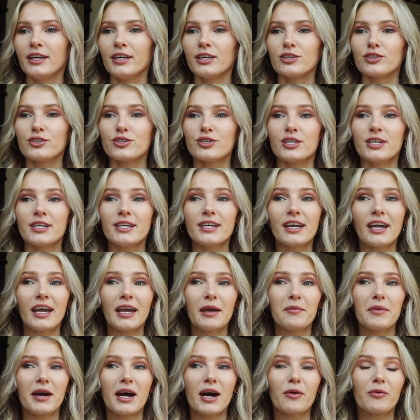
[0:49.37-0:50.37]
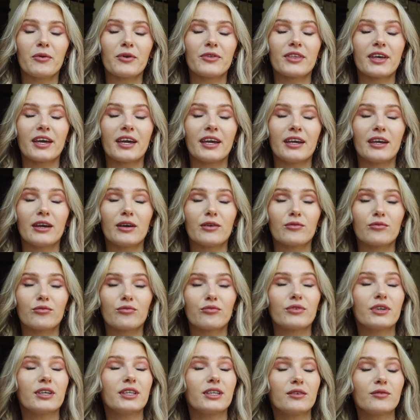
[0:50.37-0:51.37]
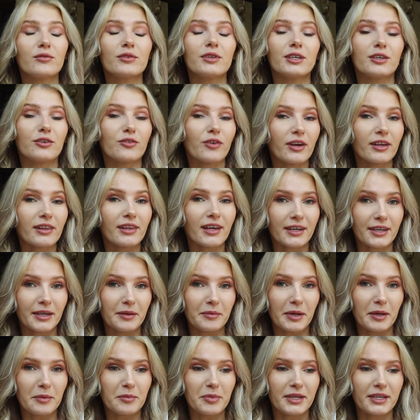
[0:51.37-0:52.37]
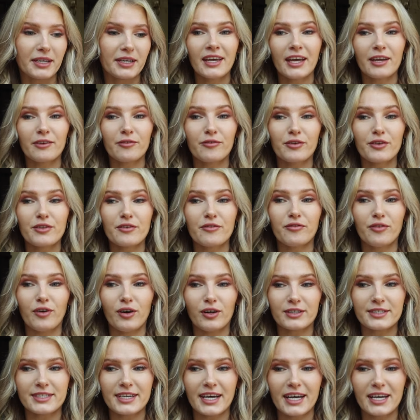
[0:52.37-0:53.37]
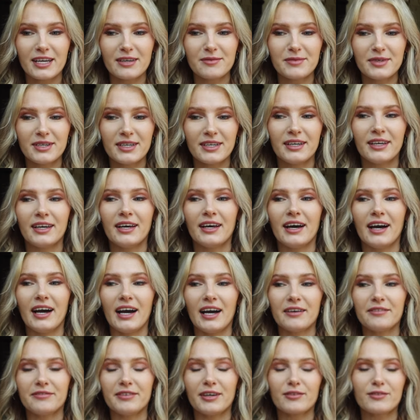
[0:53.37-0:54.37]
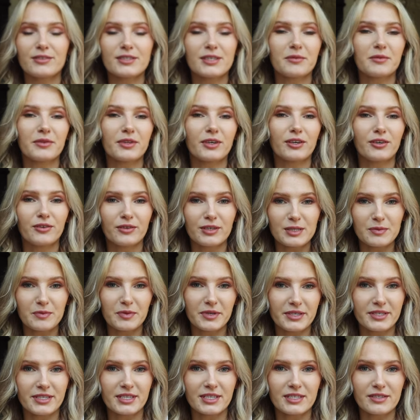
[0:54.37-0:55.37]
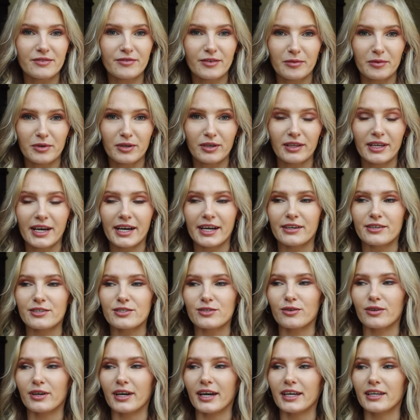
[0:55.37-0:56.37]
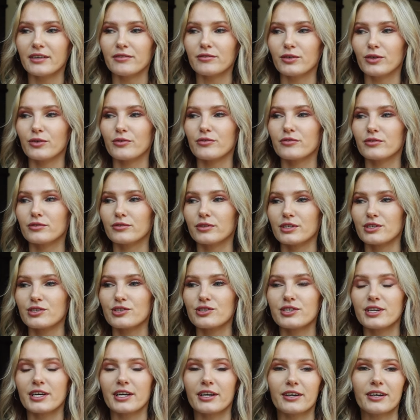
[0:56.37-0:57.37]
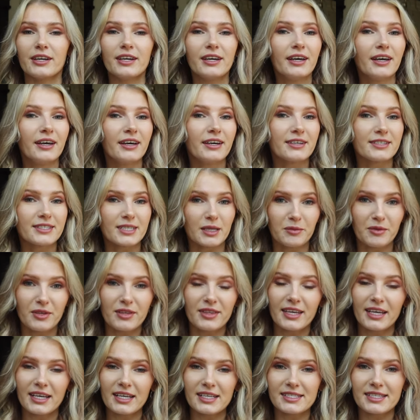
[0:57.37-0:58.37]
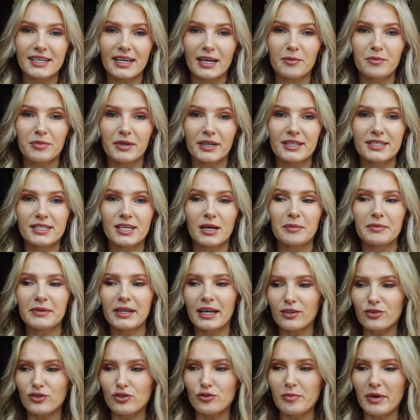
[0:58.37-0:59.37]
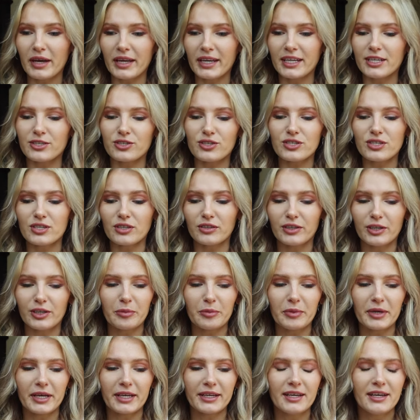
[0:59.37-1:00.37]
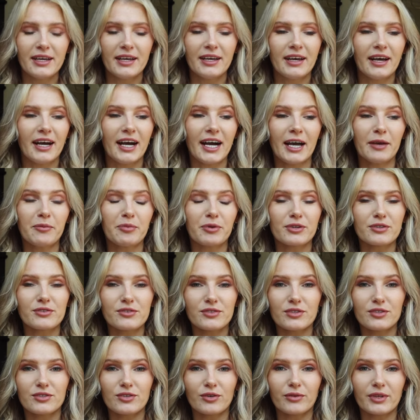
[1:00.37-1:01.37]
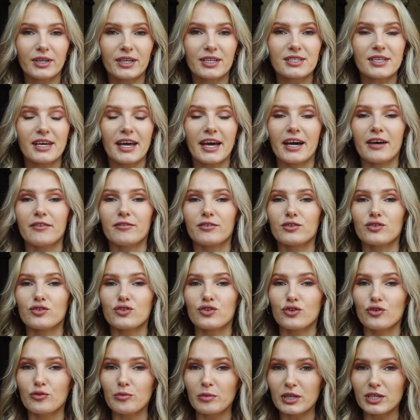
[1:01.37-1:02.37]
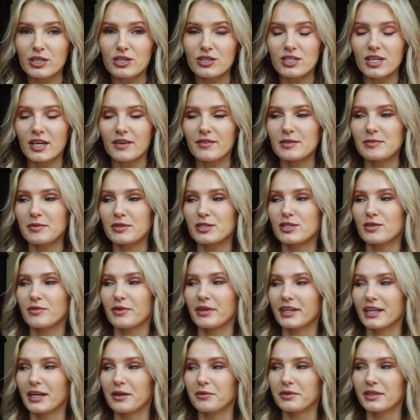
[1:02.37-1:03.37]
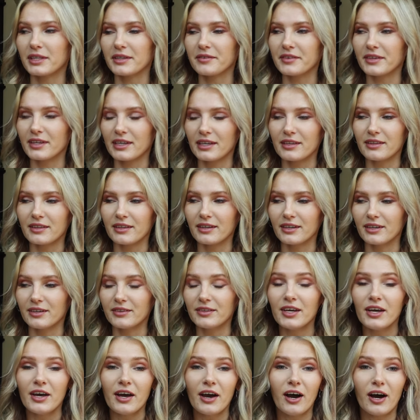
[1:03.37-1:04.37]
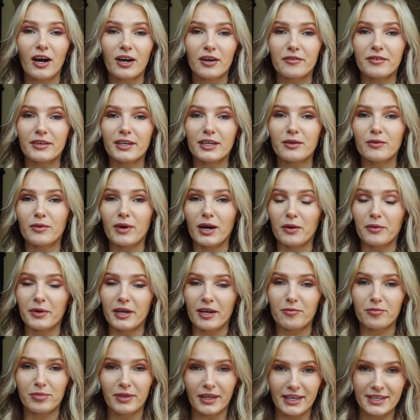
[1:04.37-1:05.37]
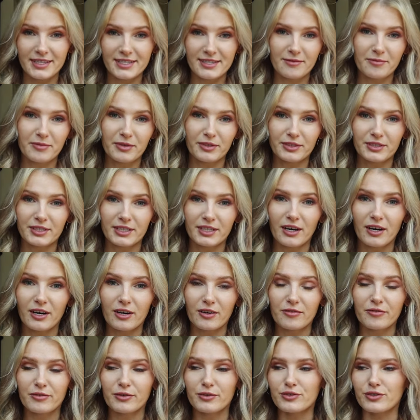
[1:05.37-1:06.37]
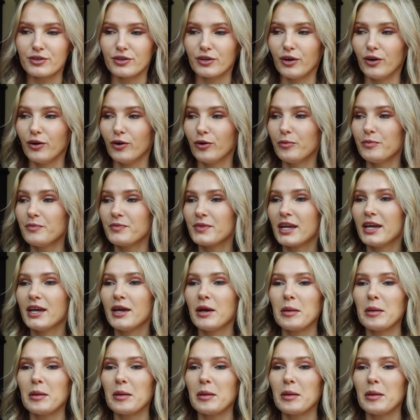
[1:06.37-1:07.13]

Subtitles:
She came out with a really, really great line in my opinion. And for the fall time, I found some of the cutest pieces from her line, so I'll kind of go through and share some of the things that I picked up. Not too many, just a bit. I personally don't like to have too much stuff, especially right now we're living in the RV while we have plans of building our future home.